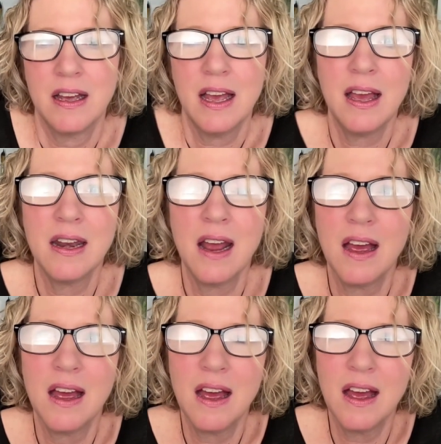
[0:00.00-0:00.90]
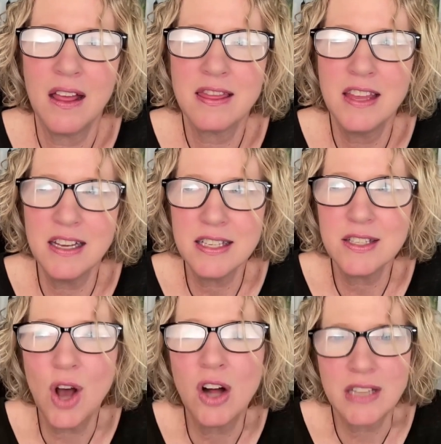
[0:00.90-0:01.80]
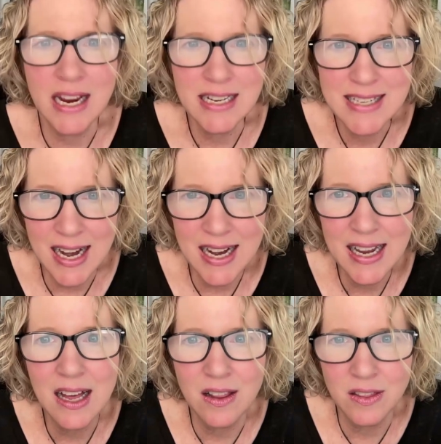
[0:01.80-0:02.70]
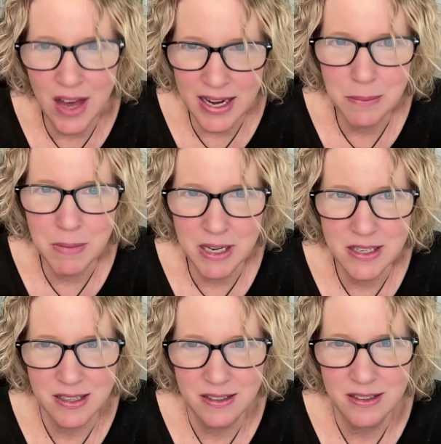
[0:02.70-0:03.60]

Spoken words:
And this is called identity alignment.